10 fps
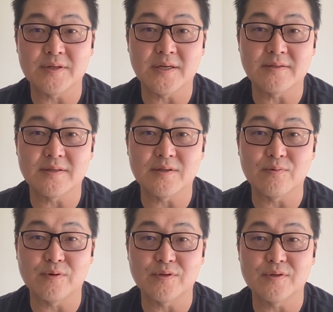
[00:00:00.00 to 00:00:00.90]
announced that there
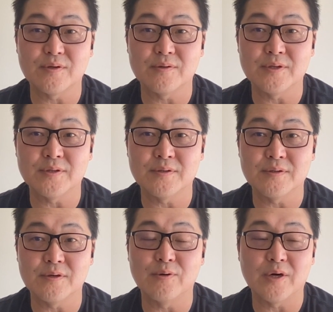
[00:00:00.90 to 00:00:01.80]
were stolen
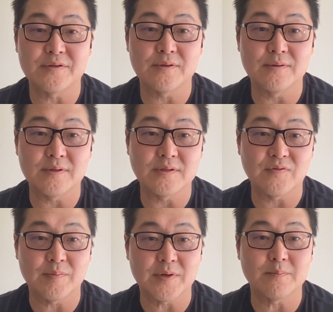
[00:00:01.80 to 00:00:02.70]
OAuth tokens
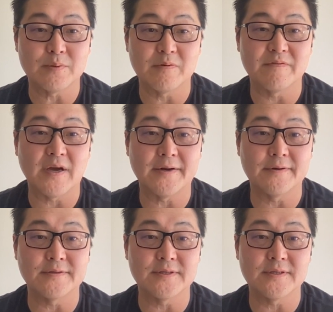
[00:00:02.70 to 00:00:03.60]
from a couple
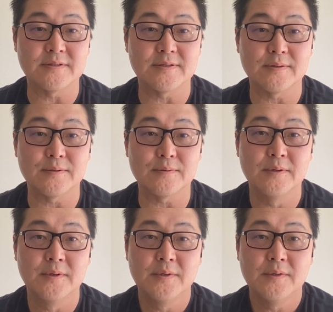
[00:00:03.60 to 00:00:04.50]
providers. And so
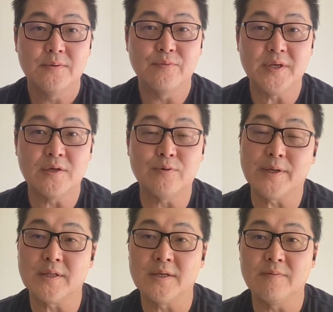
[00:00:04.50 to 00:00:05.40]

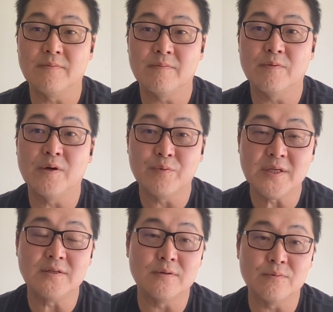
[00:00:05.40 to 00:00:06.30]
what
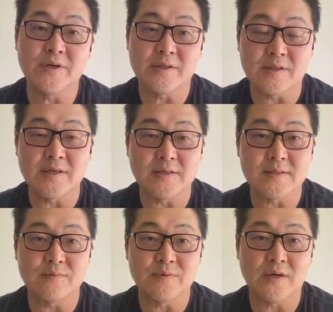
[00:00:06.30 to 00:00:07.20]
we do, one of the things
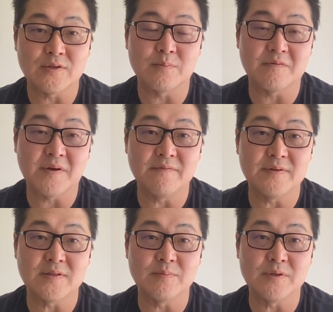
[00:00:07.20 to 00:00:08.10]
that we also provide
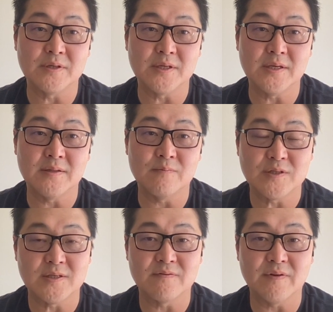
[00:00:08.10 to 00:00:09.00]
visibility in,
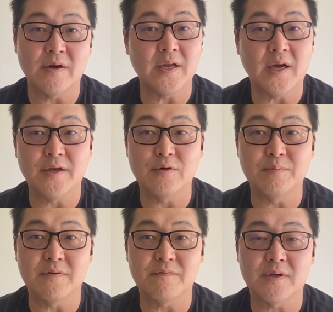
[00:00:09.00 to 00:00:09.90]
which is very
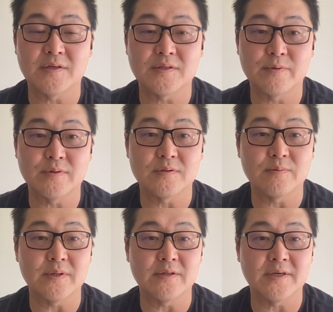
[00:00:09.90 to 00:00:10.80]
eye-opening for customers, is
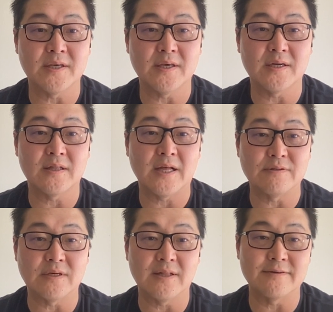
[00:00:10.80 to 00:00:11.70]
really looking at
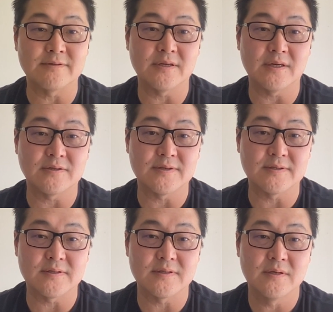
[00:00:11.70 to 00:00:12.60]
cloud-to-cloud
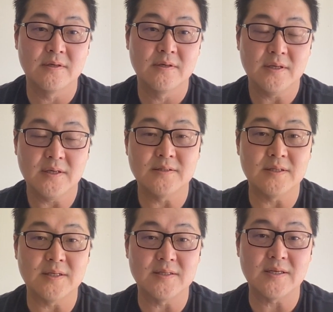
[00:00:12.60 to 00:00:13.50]
connections into
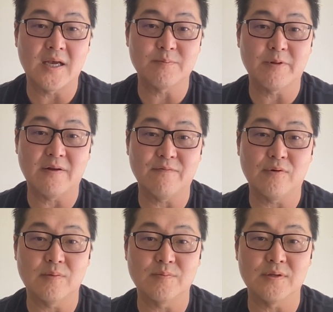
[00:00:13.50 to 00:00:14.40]
these SaaS
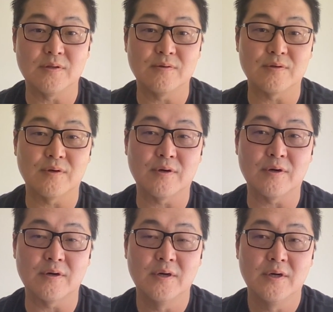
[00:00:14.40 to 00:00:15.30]
platforms. And those
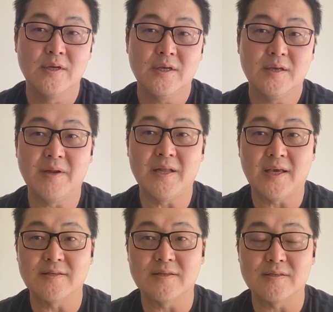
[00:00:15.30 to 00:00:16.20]
are, in many
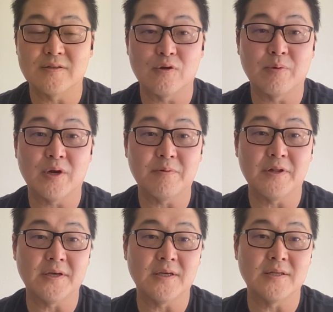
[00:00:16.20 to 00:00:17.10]
cases, third-party
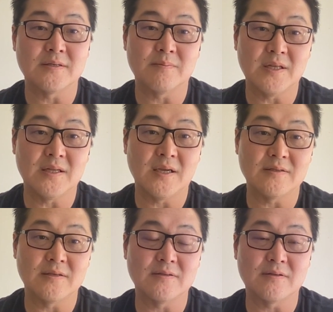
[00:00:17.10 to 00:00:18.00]
plugins. In many
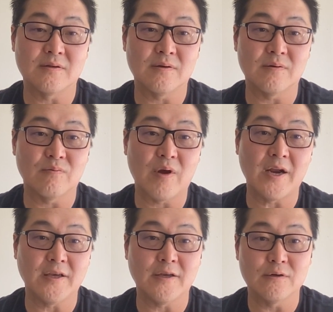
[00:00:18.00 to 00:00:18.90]
cases, they're
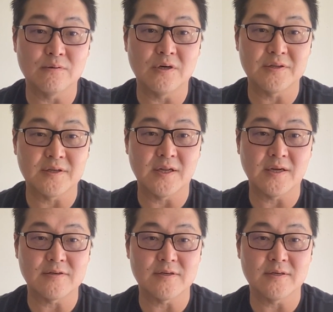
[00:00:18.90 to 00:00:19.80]
writing an OAuth
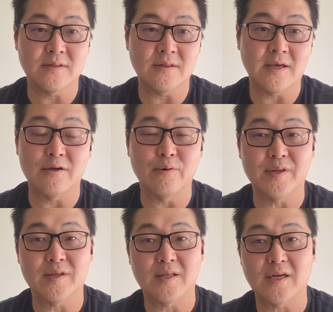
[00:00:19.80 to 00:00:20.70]
connection. That
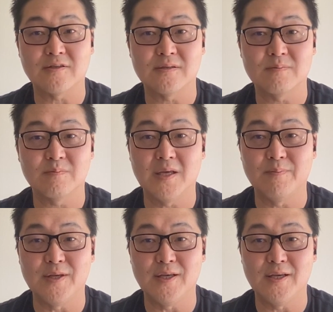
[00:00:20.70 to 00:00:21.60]
OAuth connection may
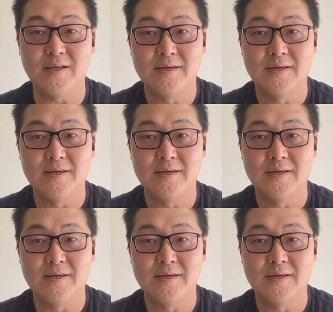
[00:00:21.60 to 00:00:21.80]
be